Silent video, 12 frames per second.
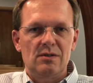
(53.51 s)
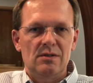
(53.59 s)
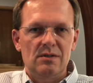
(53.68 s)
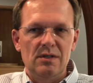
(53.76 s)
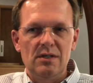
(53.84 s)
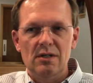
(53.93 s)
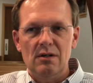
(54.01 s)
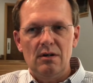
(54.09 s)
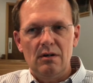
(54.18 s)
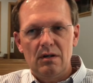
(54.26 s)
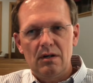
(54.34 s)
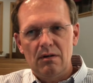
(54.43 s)

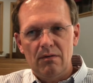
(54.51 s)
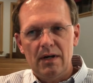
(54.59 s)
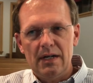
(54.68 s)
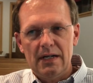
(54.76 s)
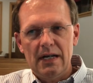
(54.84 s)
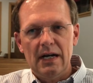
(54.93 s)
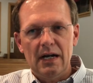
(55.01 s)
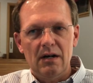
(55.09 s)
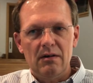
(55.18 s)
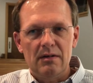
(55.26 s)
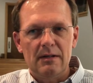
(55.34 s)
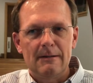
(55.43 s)
year right
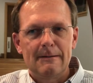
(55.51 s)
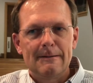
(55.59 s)
now, and